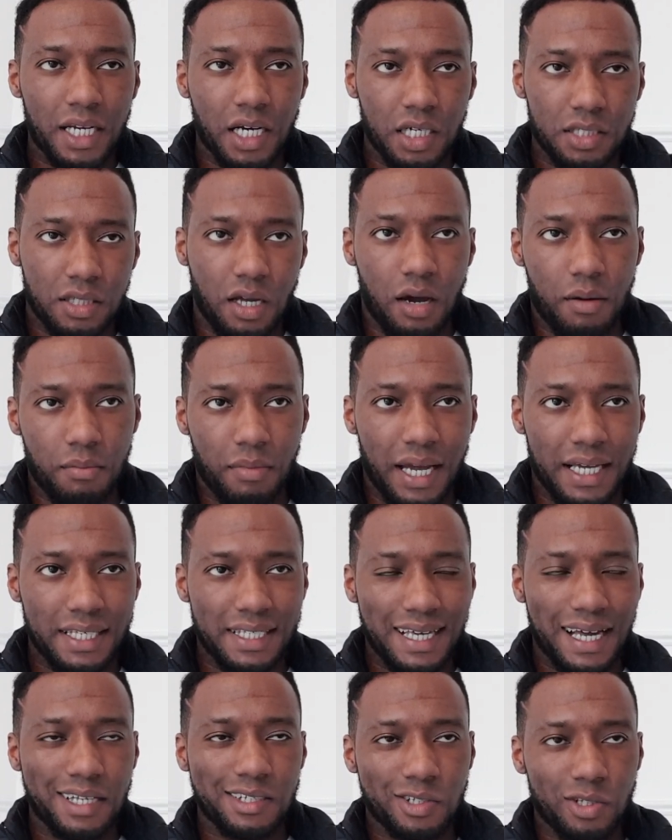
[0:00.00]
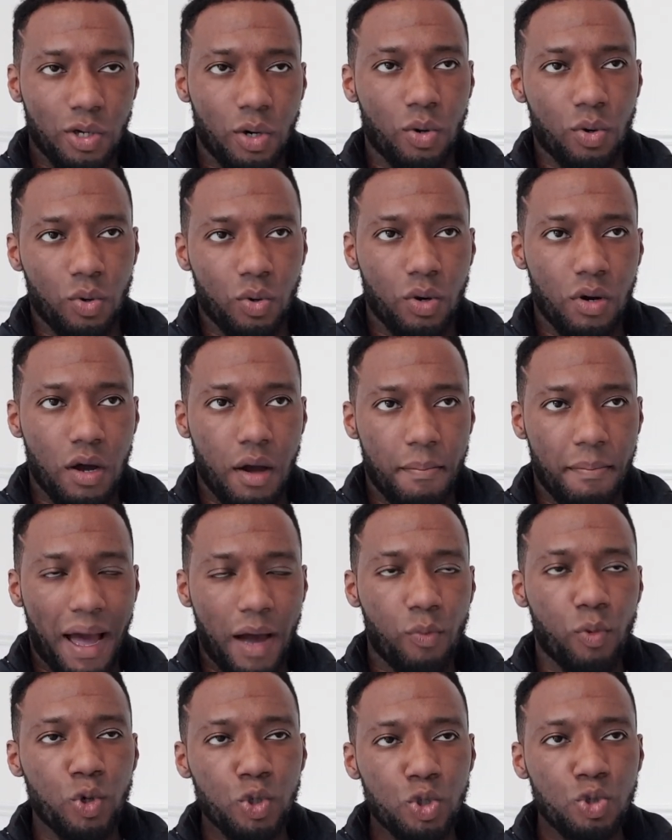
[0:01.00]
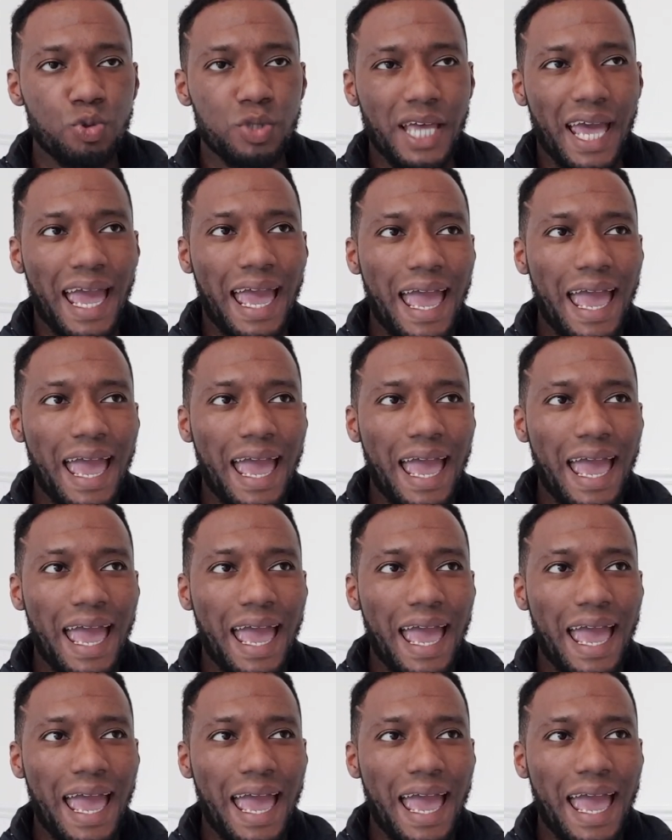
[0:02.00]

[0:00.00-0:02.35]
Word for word: are dumb and gal know man will use